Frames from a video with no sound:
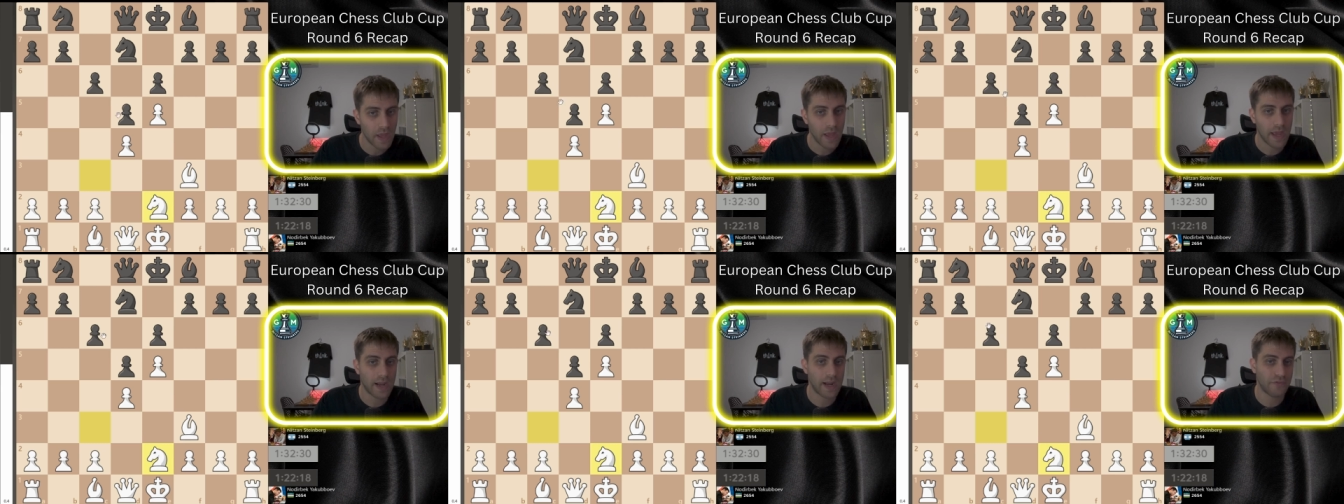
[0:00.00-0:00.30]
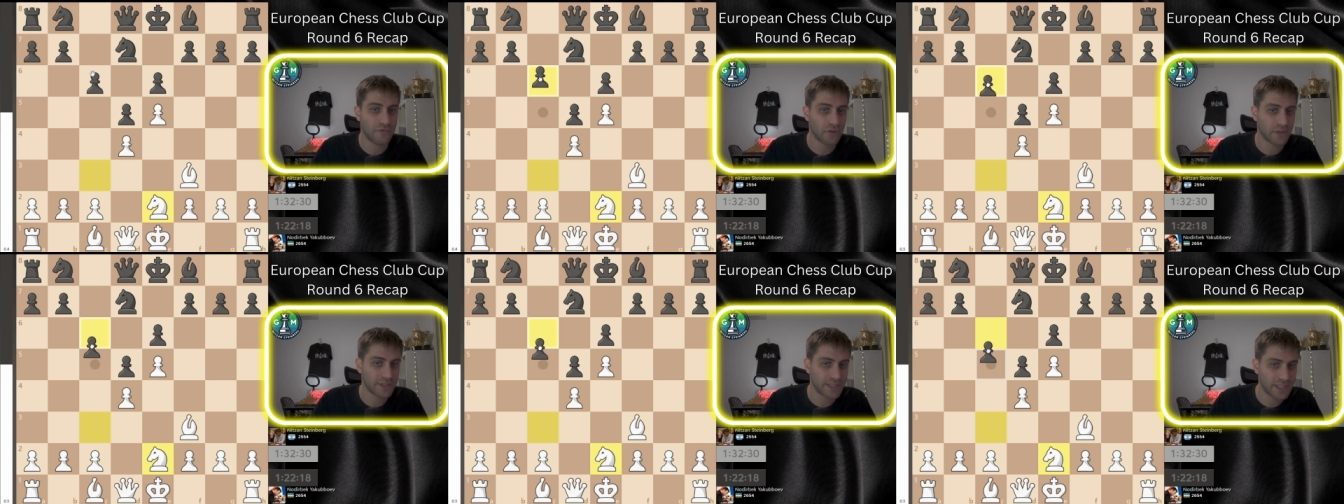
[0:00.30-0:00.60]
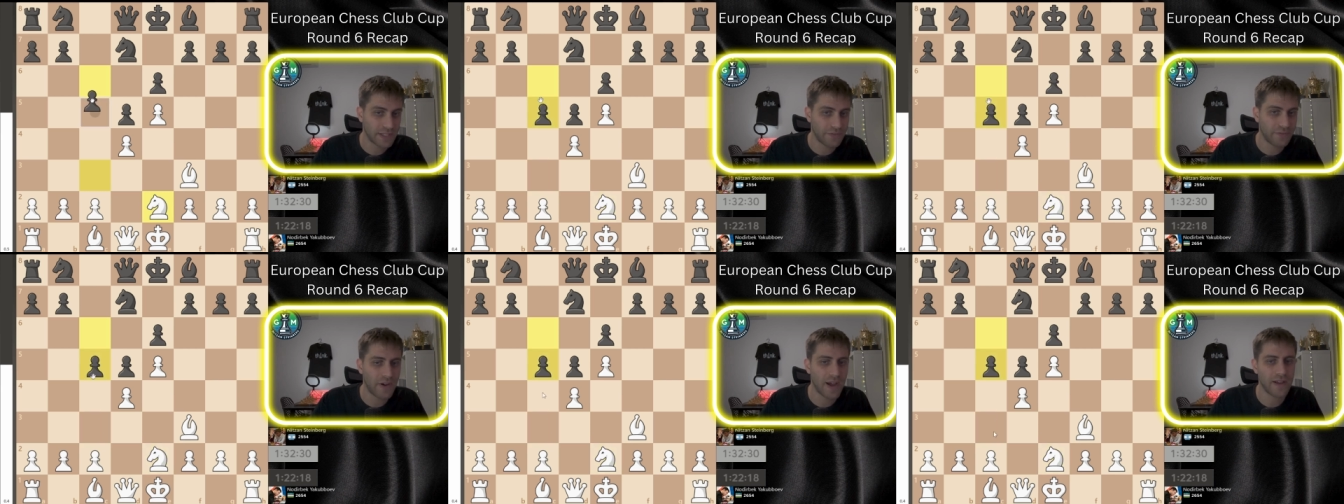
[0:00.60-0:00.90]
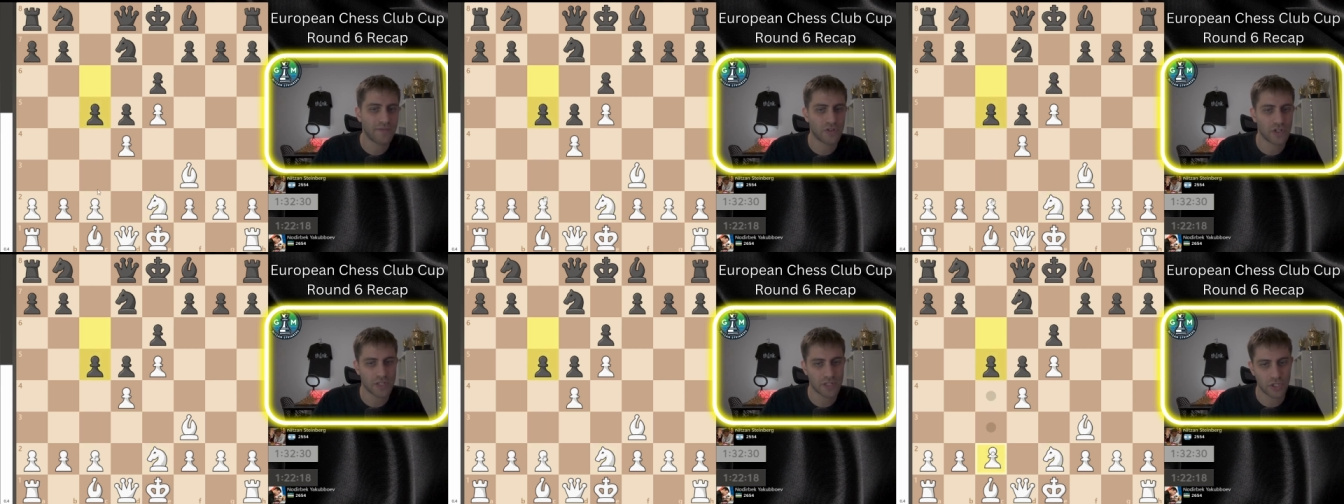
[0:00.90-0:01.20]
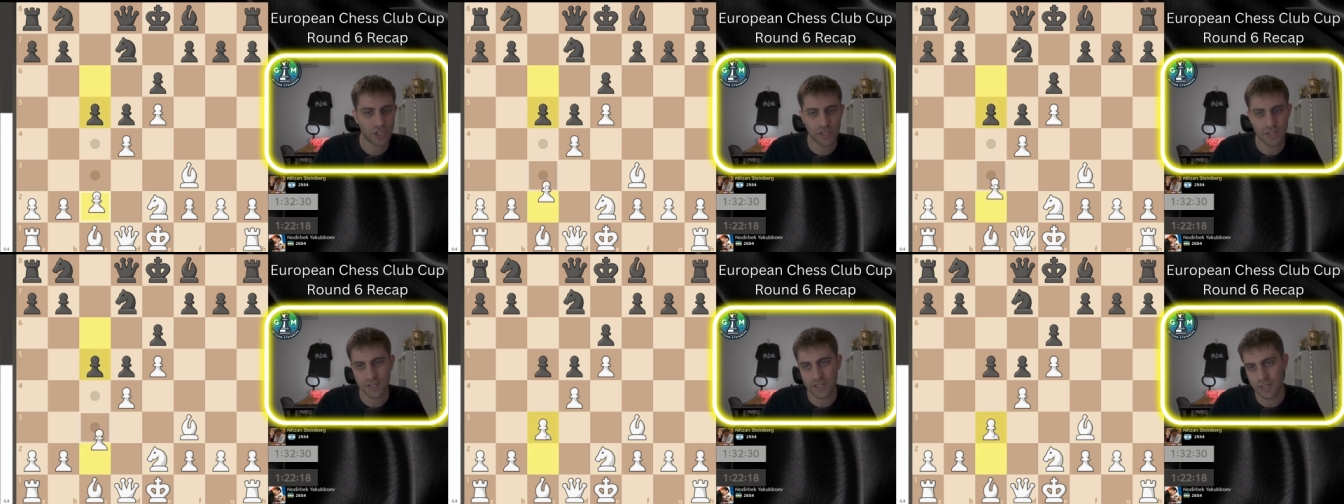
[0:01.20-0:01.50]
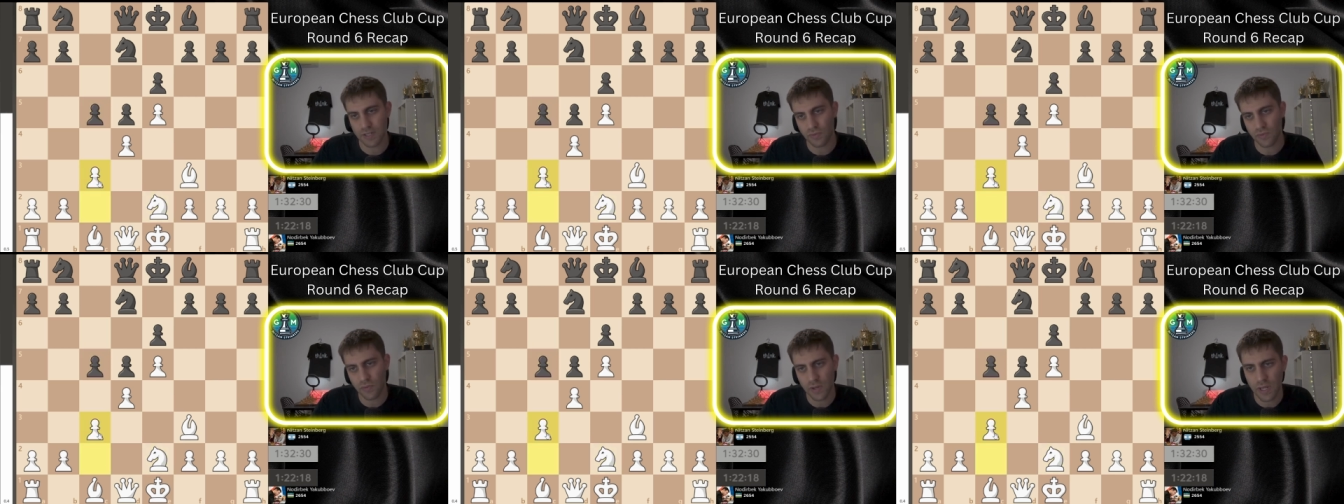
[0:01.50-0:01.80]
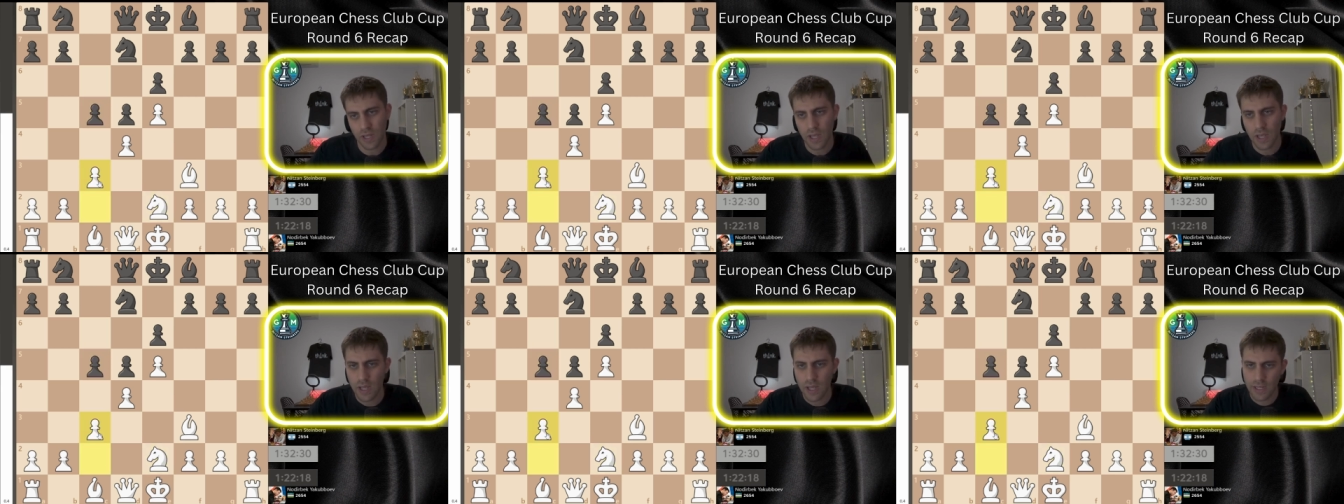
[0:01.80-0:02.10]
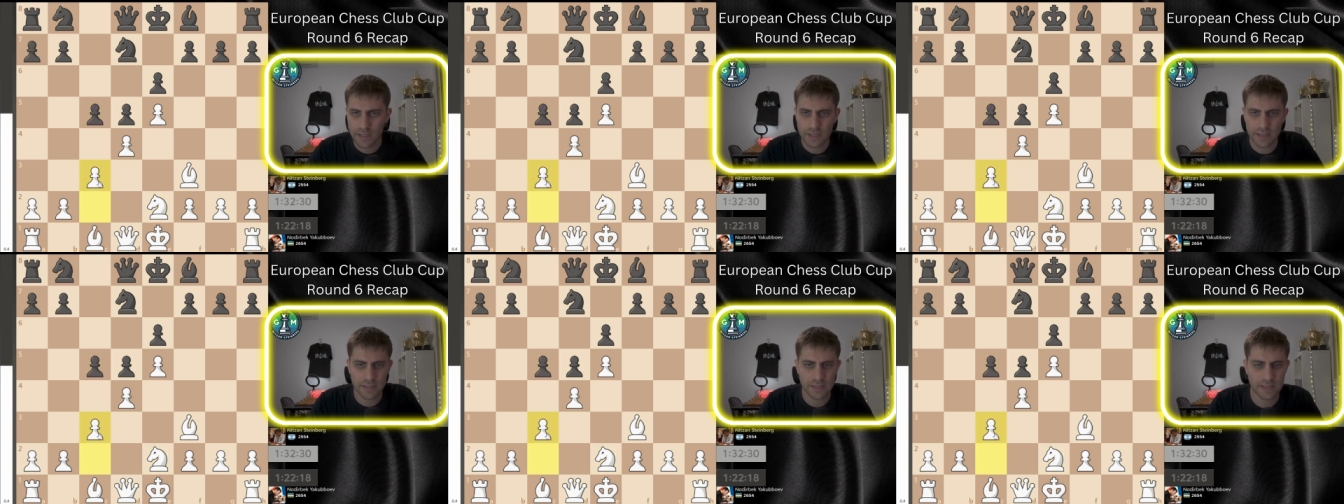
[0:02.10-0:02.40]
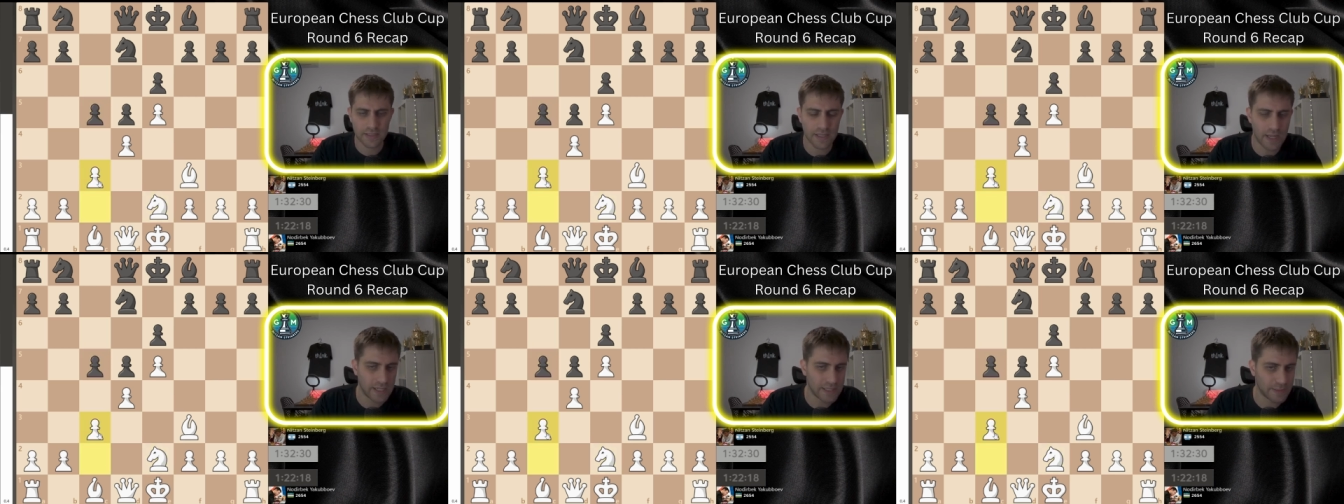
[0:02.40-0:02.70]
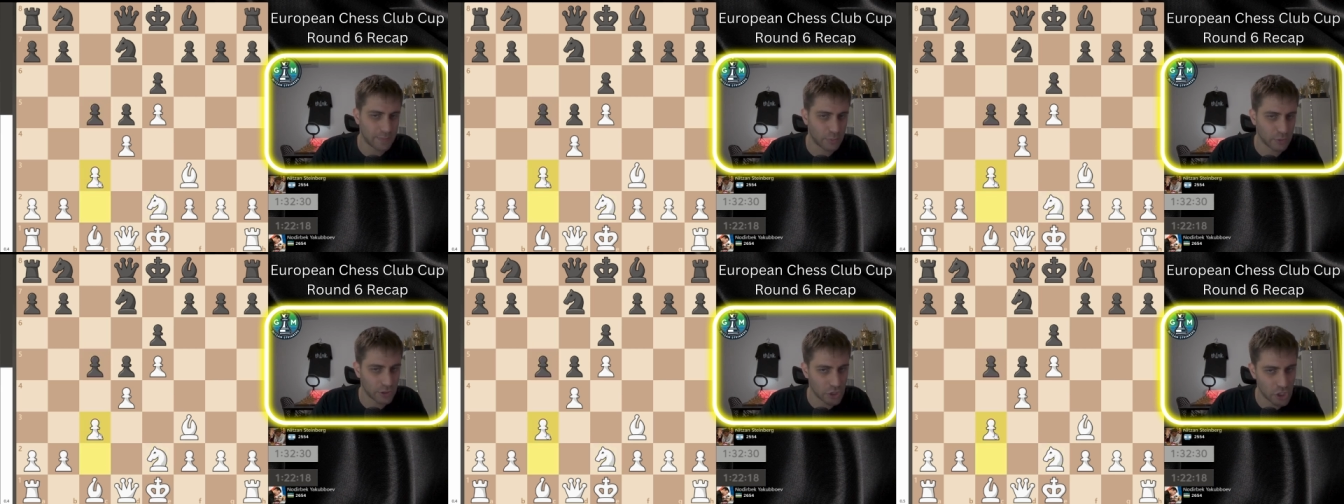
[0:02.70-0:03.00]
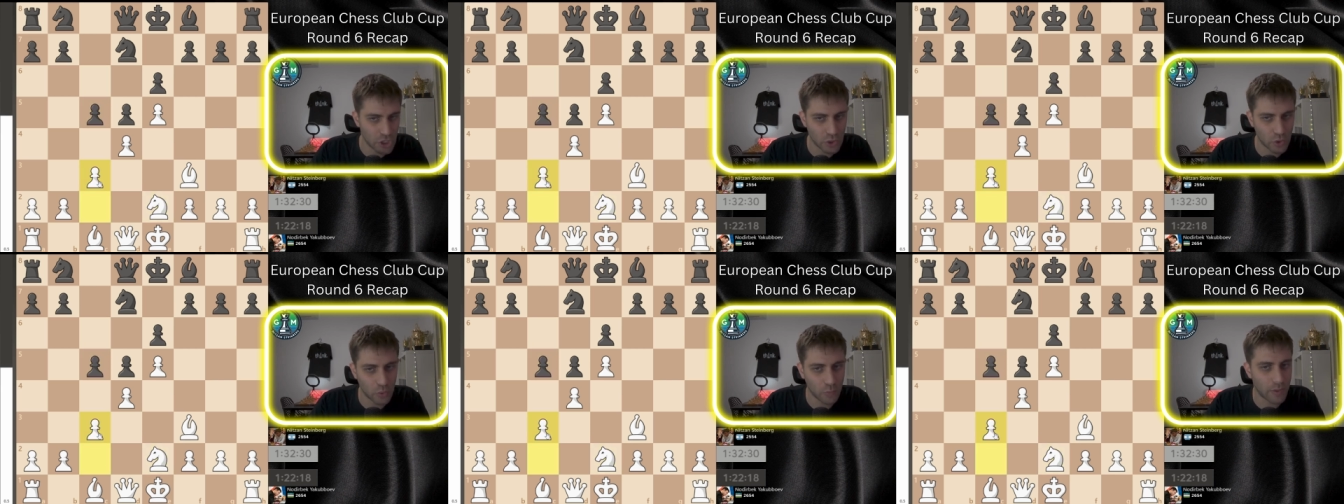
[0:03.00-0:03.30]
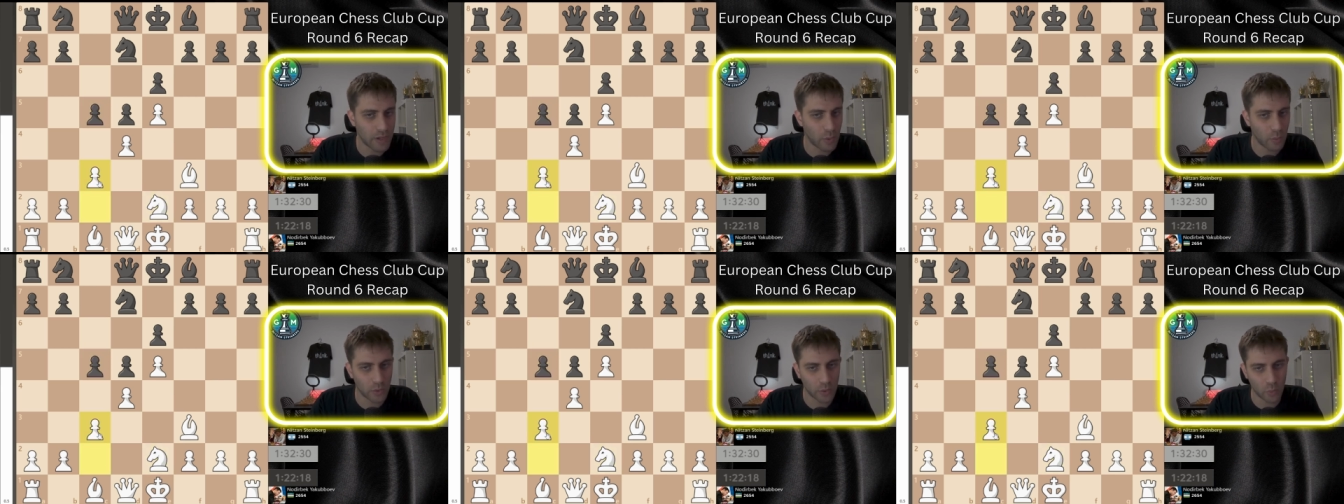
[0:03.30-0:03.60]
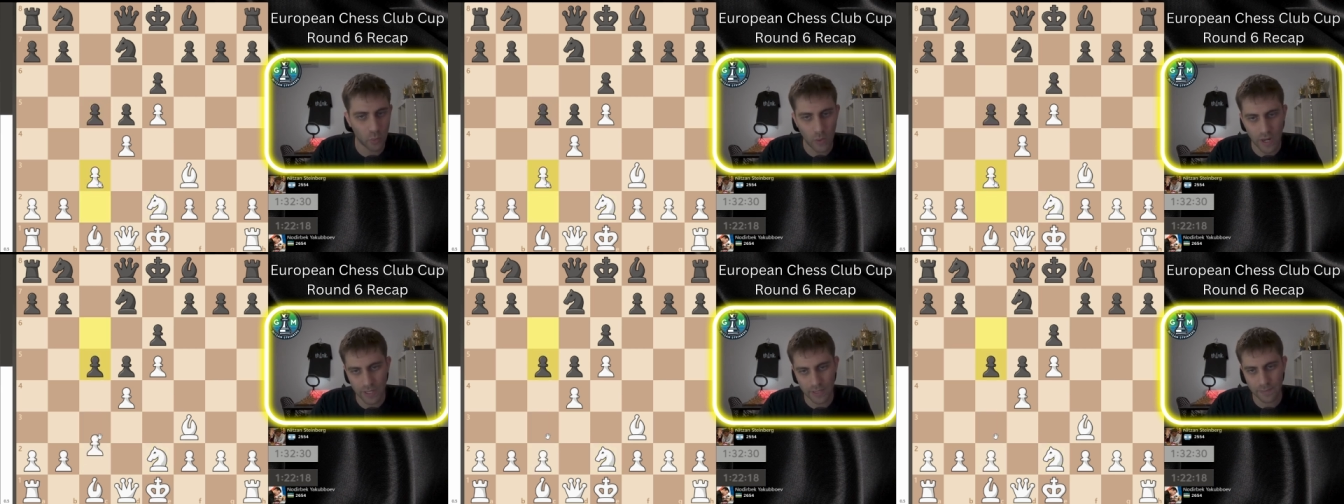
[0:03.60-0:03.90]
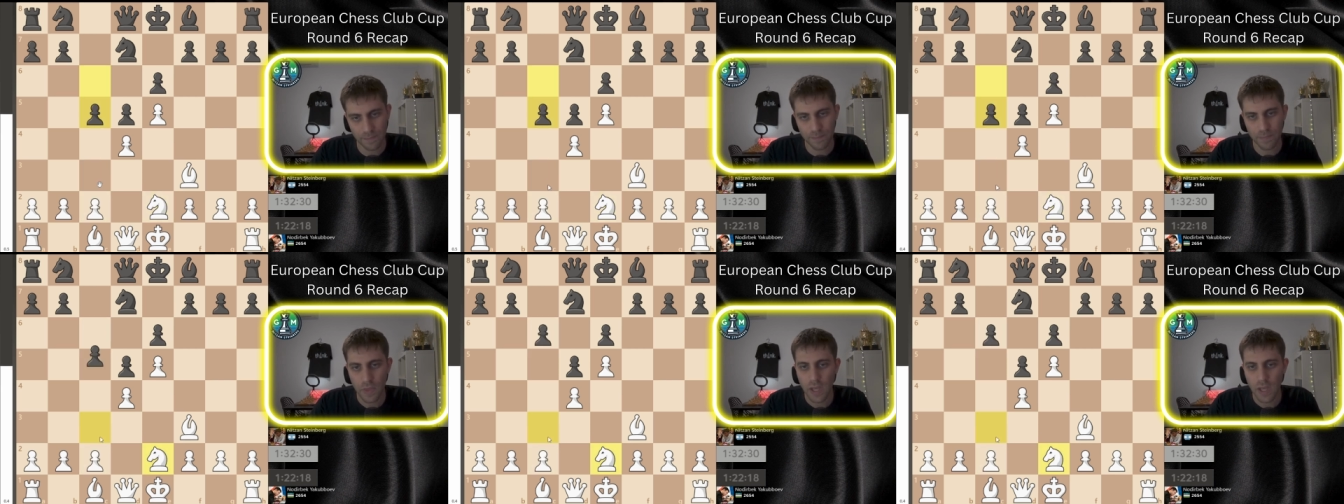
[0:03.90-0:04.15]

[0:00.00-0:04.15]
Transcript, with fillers: and after c5, just c3, and this is nice position to play with white.